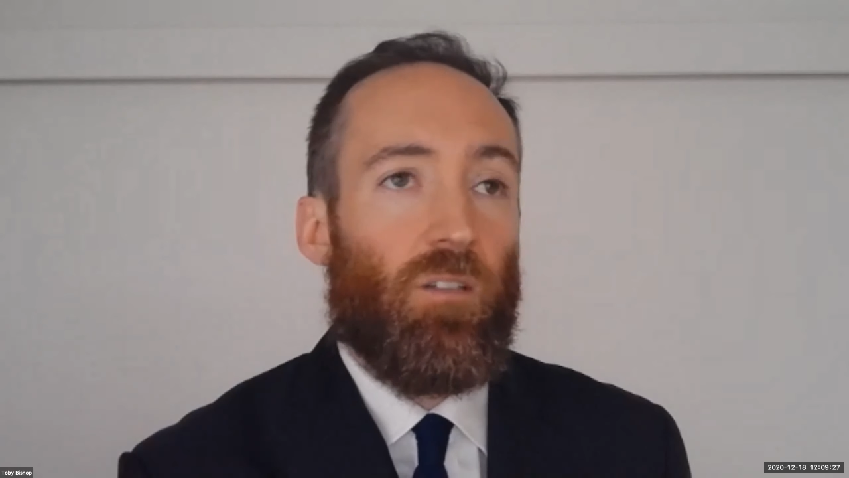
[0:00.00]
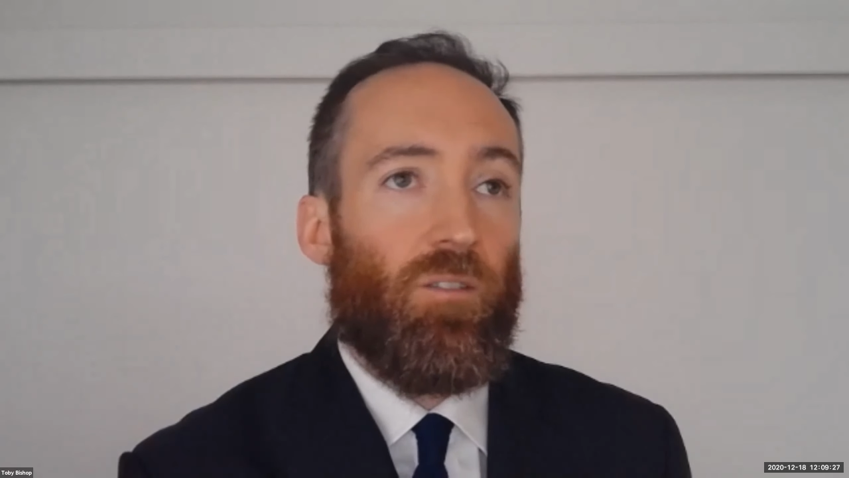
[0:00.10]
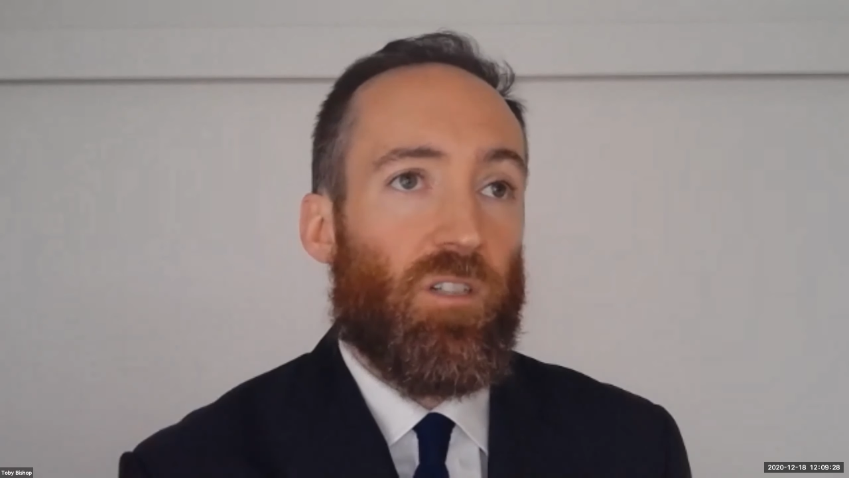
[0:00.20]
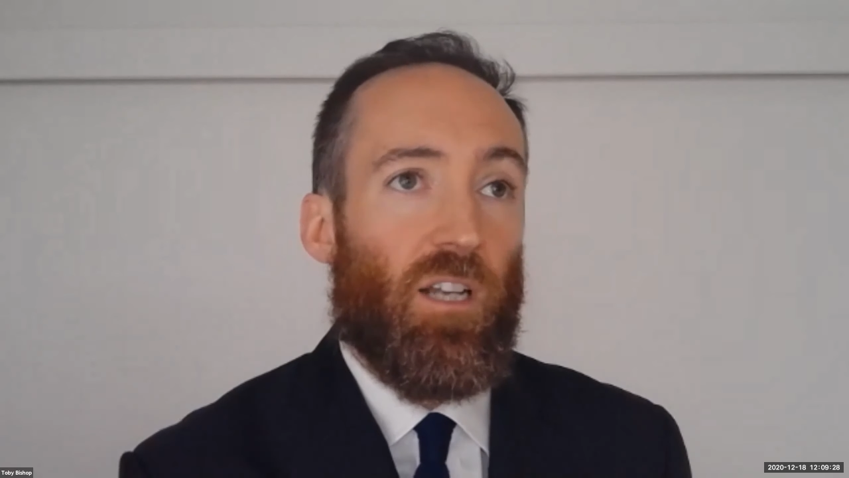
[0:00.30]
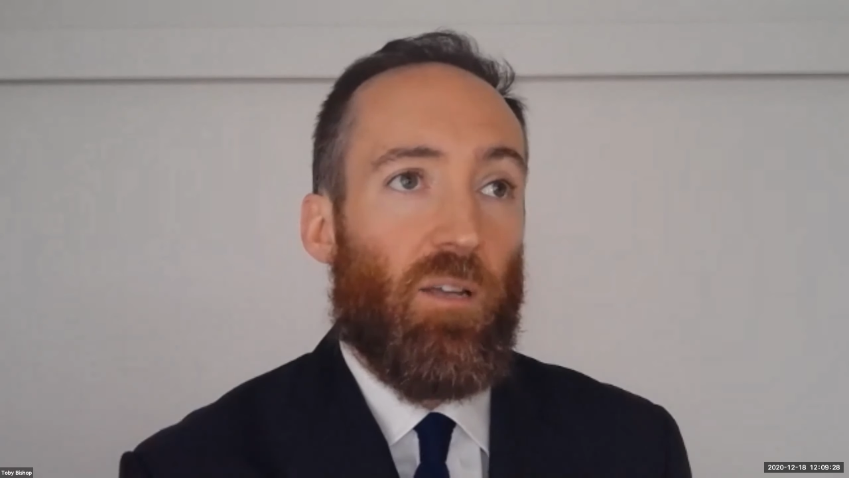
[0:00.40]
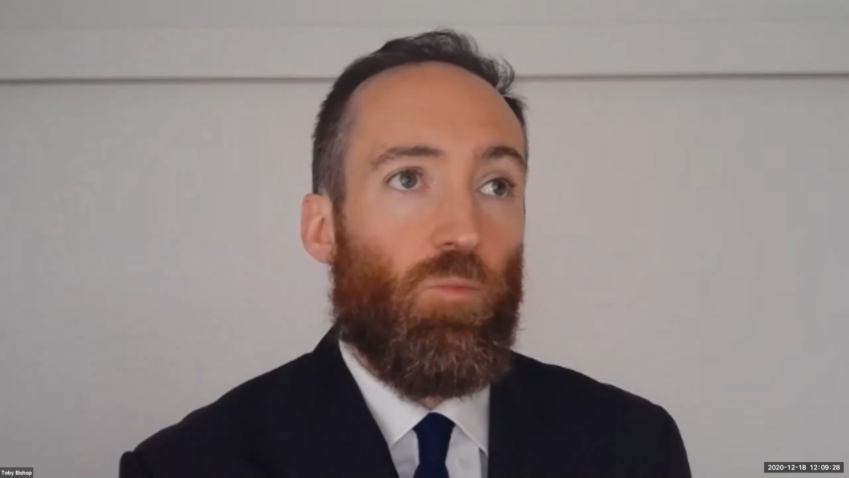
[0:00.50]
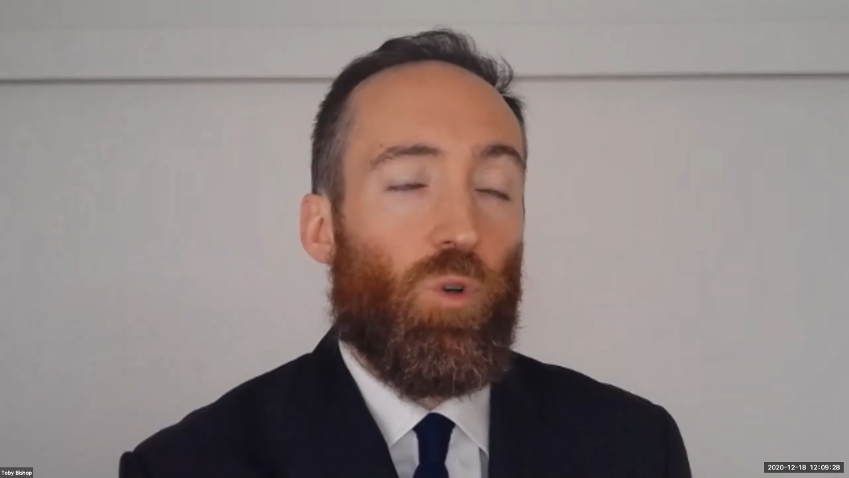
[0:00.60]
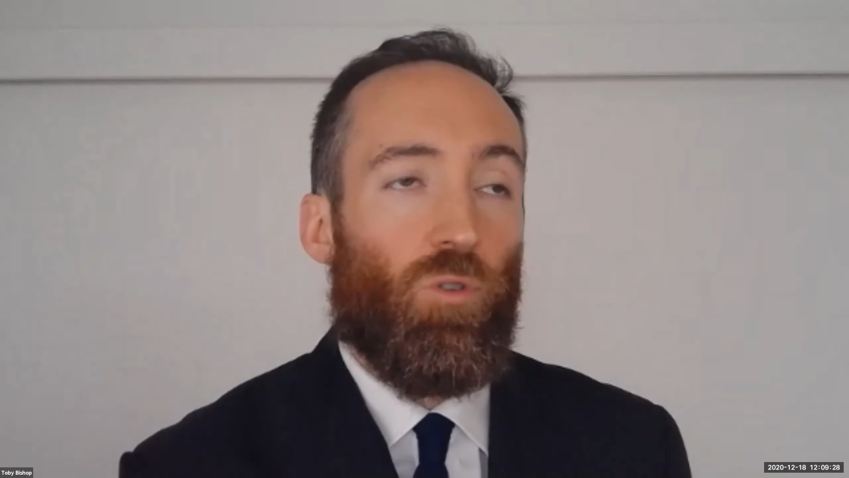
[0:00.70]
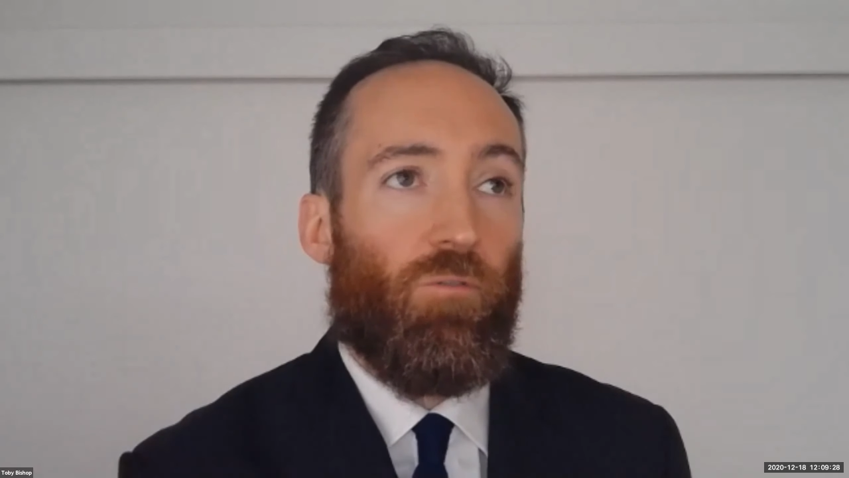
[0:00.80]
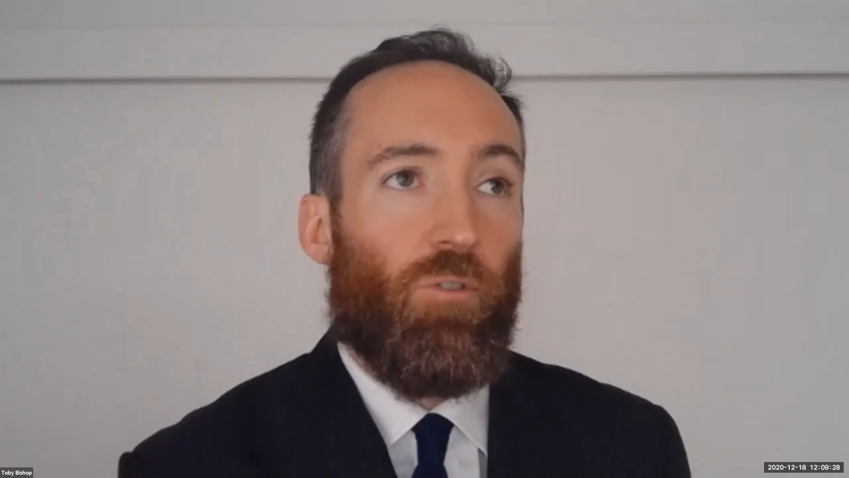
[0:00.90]
this claim
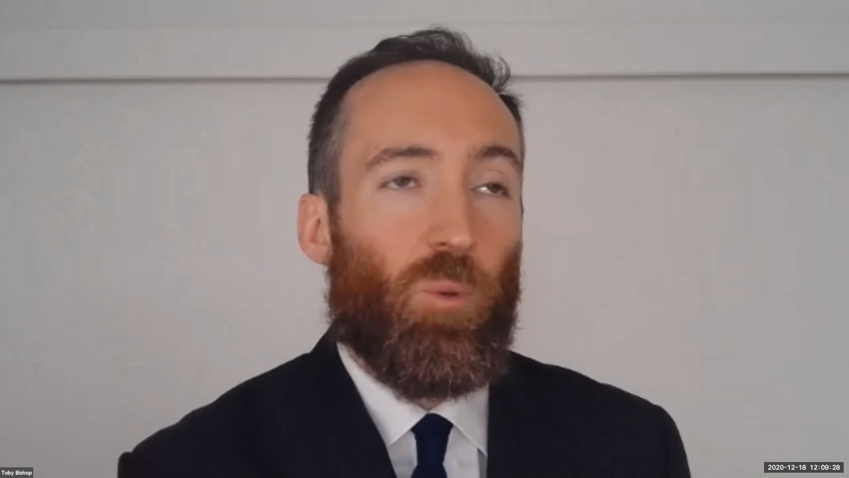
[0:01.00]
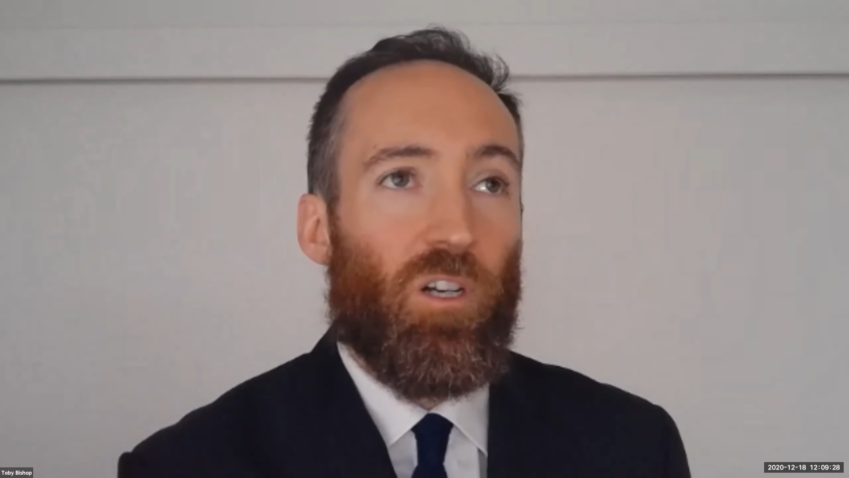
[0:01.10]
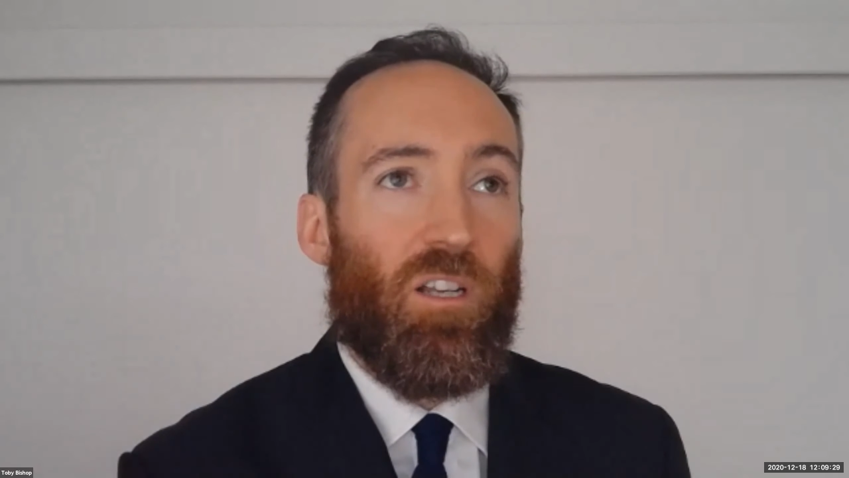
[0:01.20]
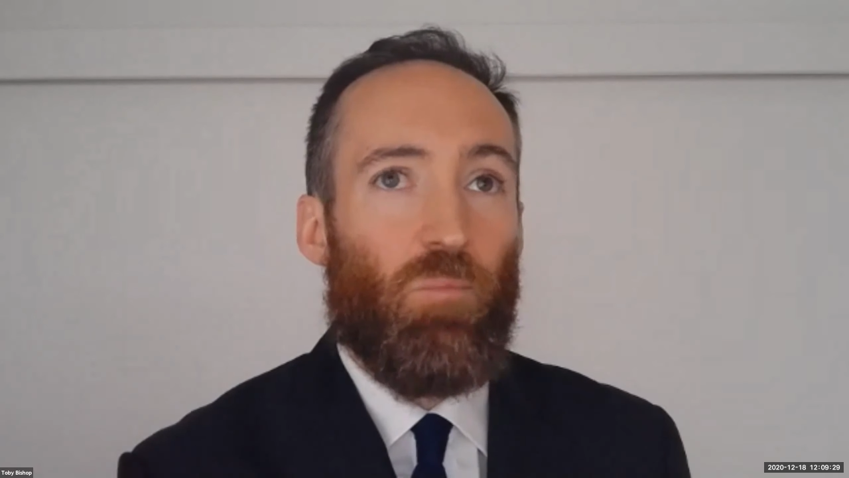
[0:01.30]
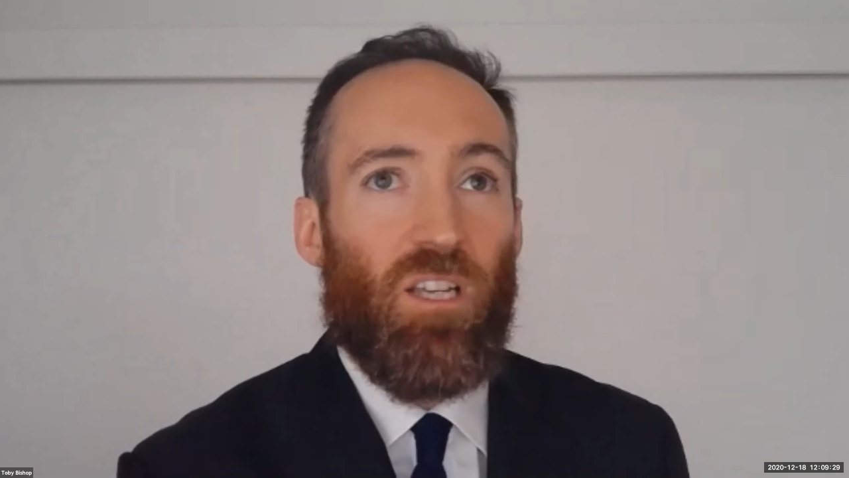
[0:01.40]
will frequently